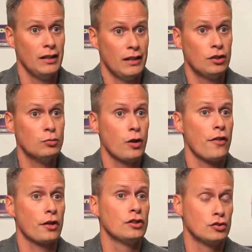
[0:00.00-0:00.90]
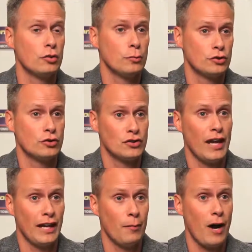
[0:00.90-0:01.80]
Here's what other consumers are
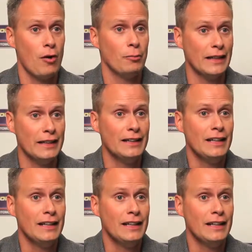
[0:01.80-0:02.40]
saying about me.